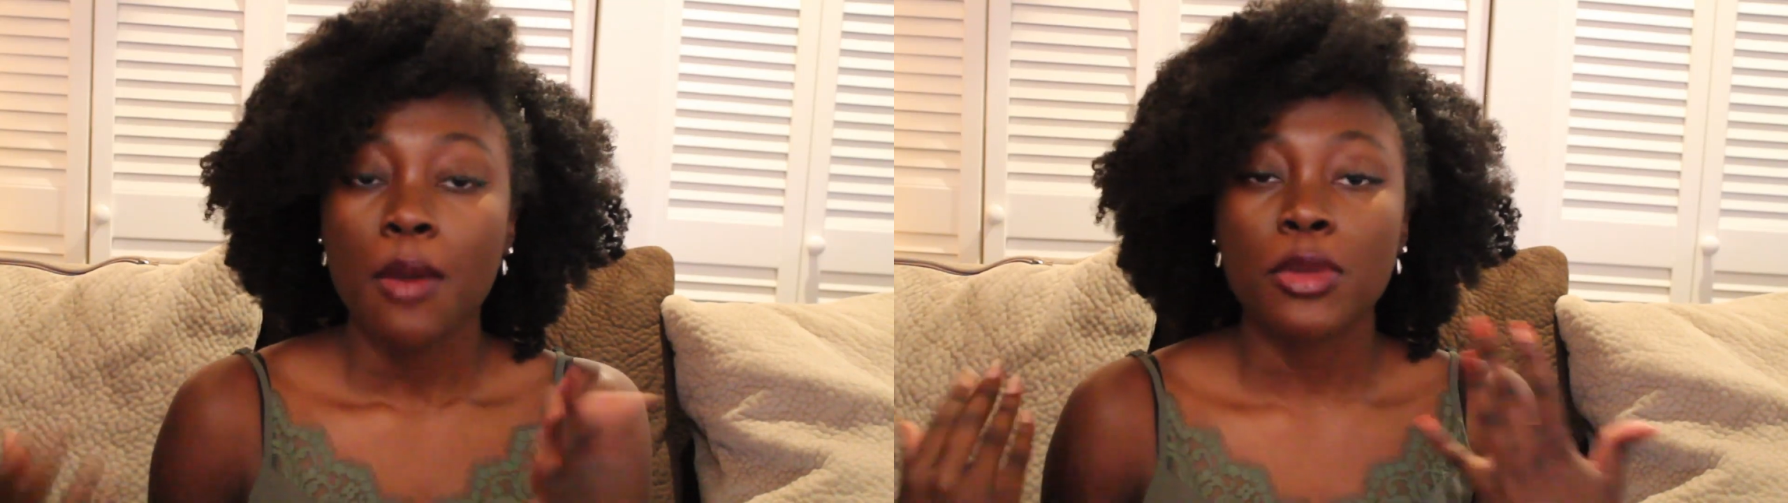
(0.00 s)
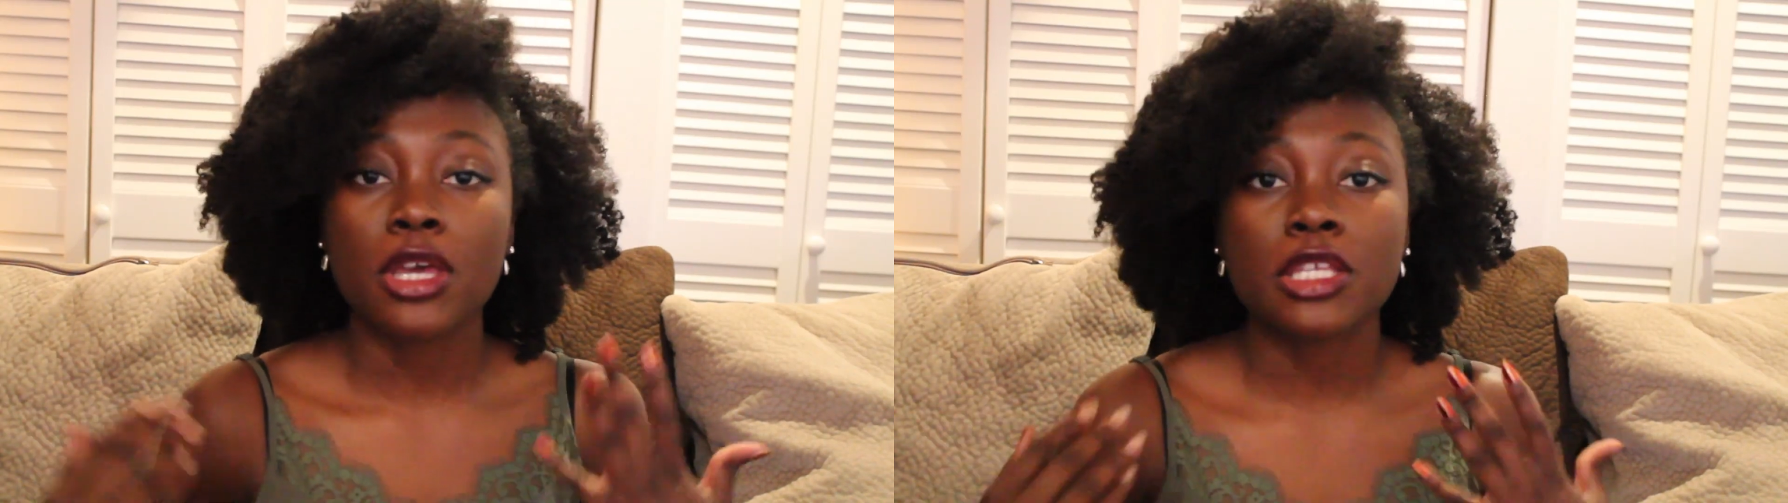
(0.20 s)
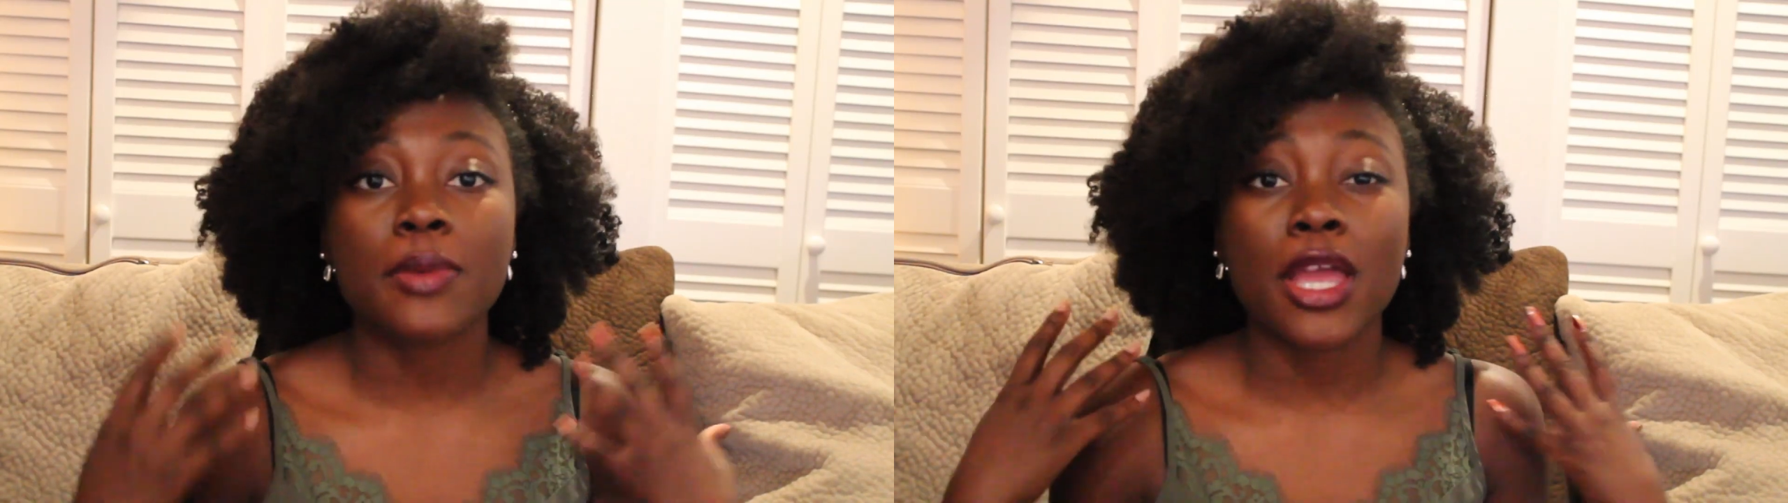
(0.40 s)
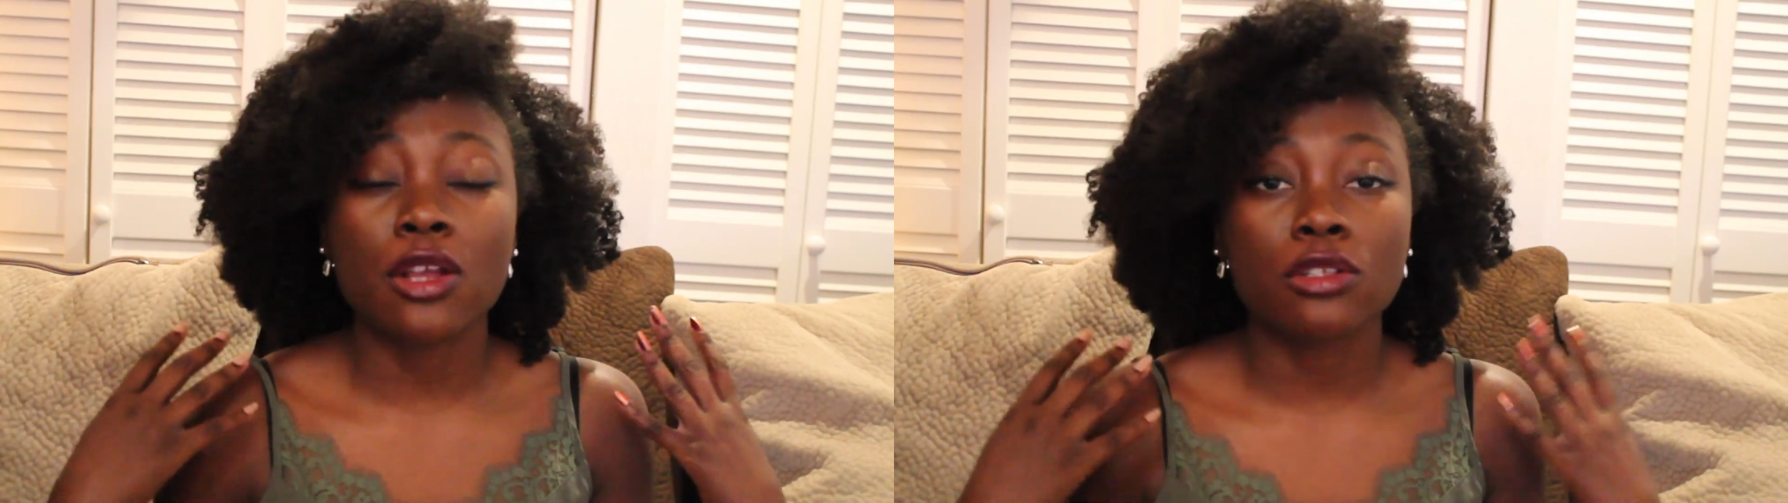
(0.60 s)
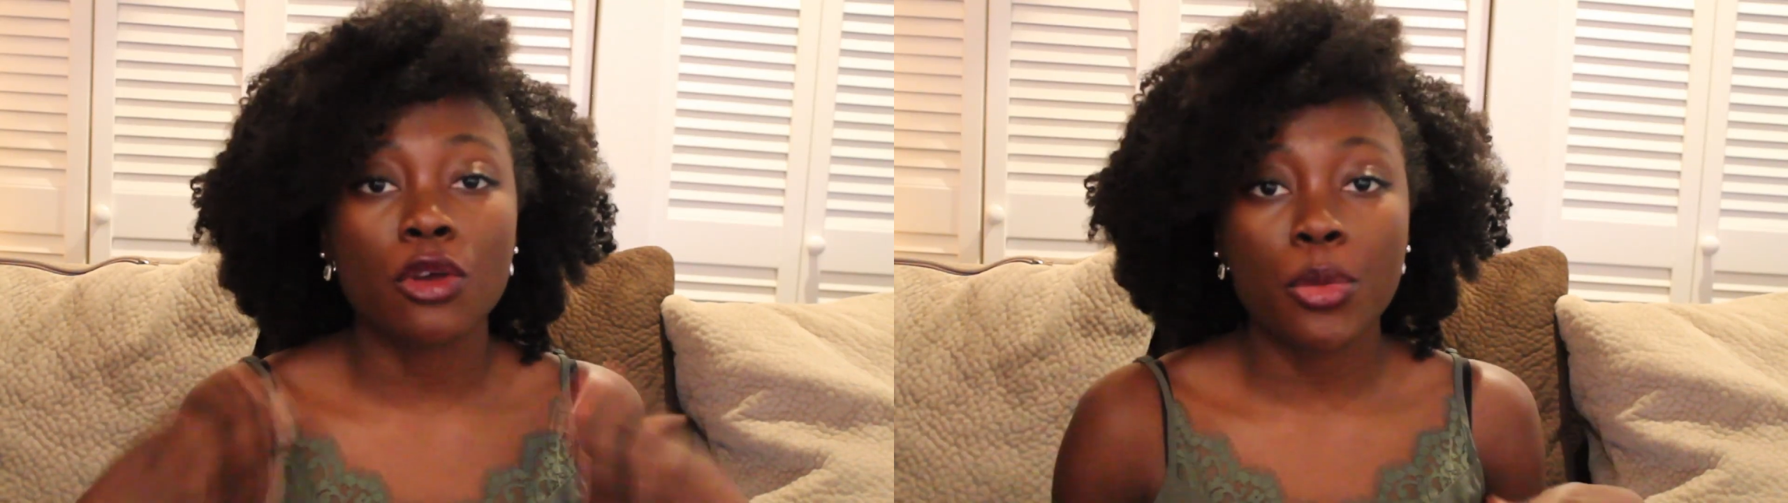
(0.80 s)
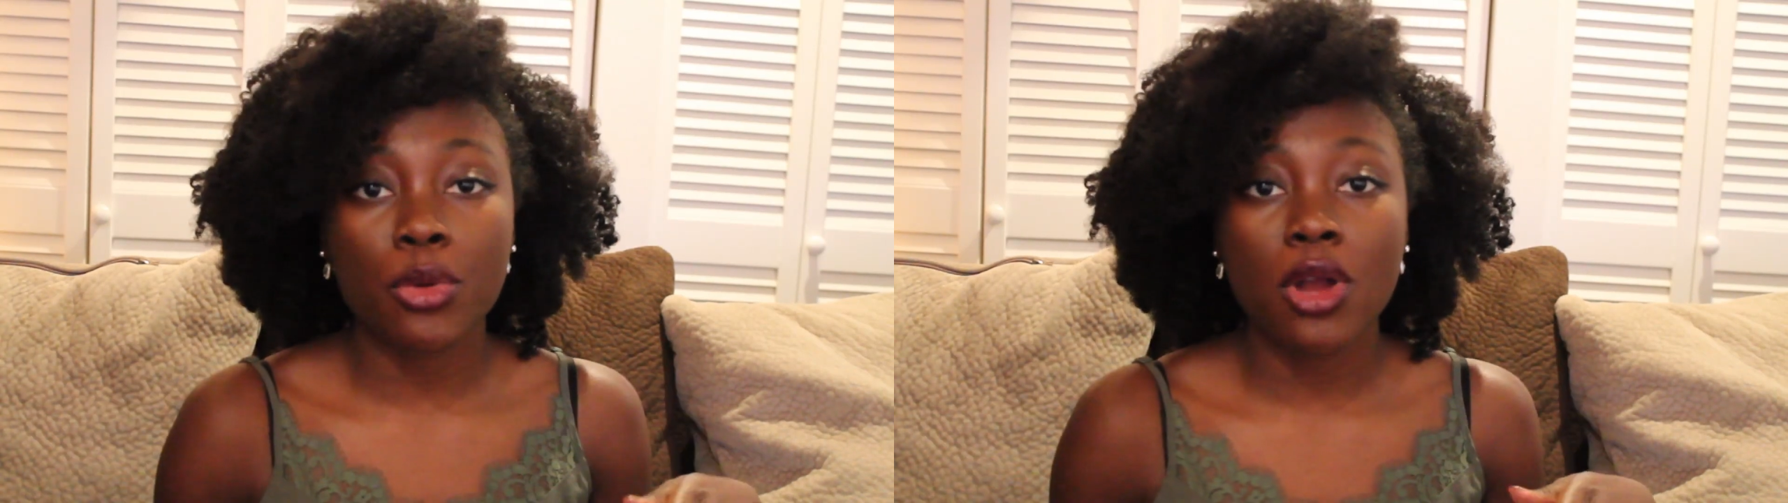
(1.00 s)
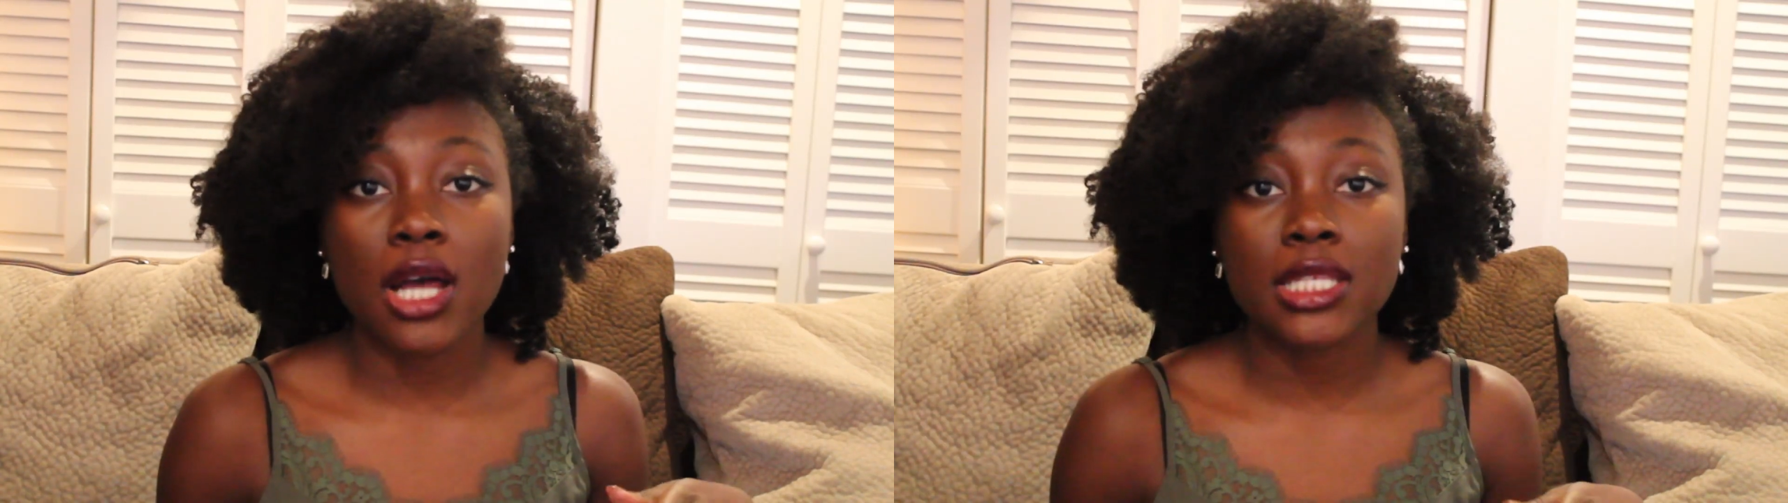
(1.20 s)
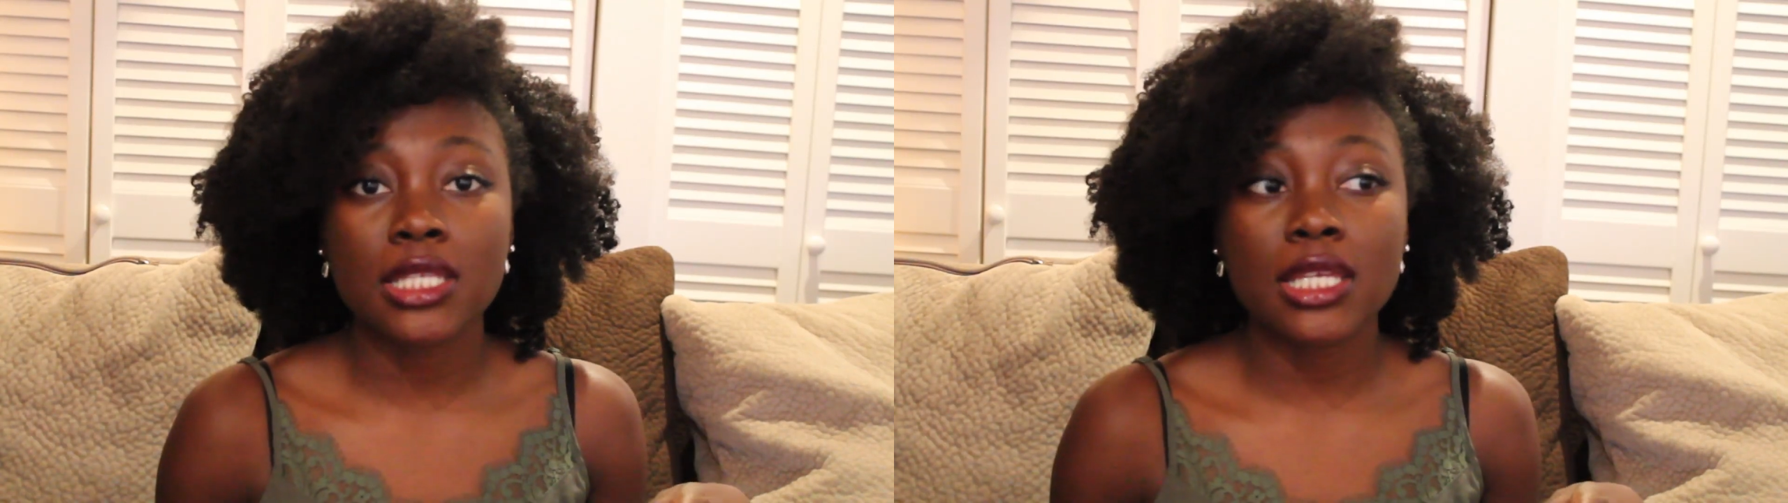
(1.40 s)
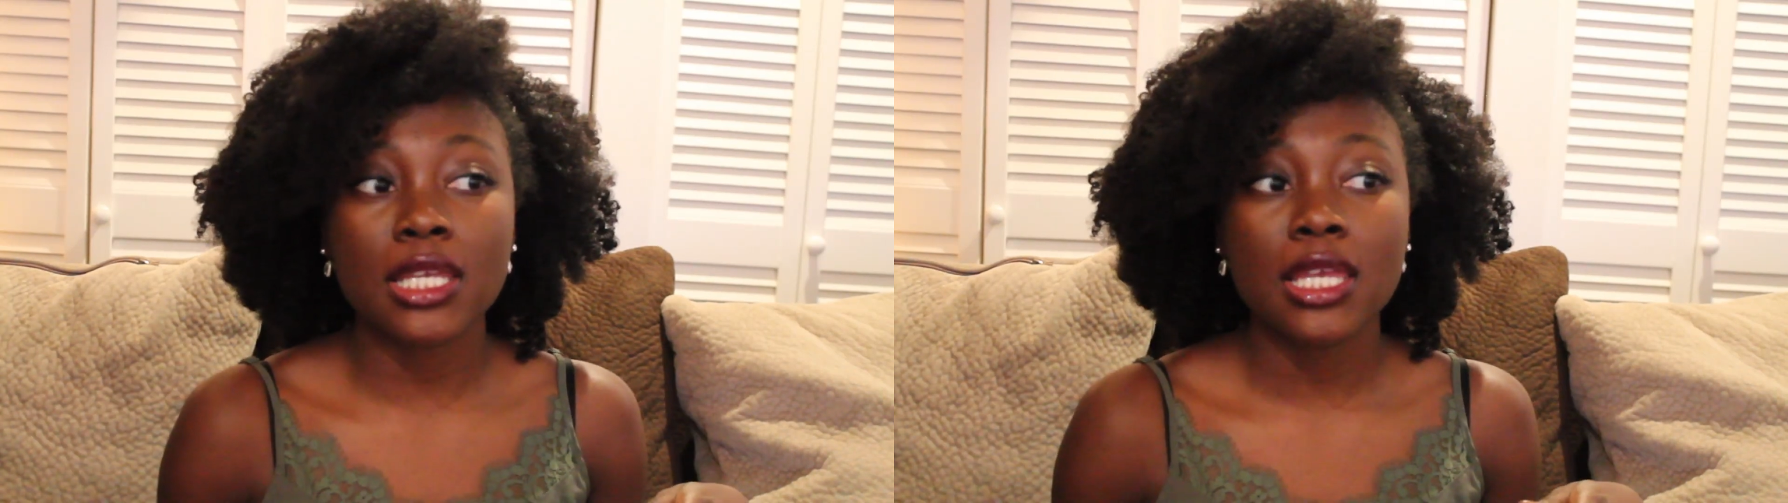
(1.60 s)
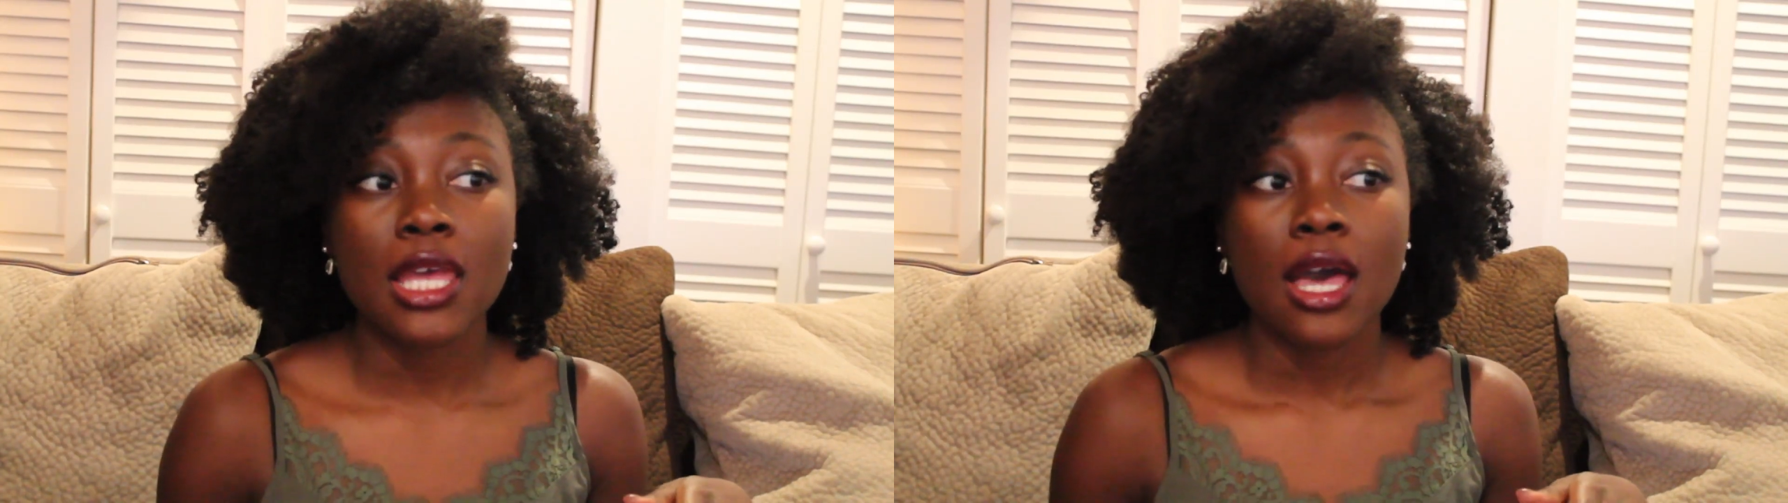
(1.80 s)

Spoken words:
Because my hair is low porosity,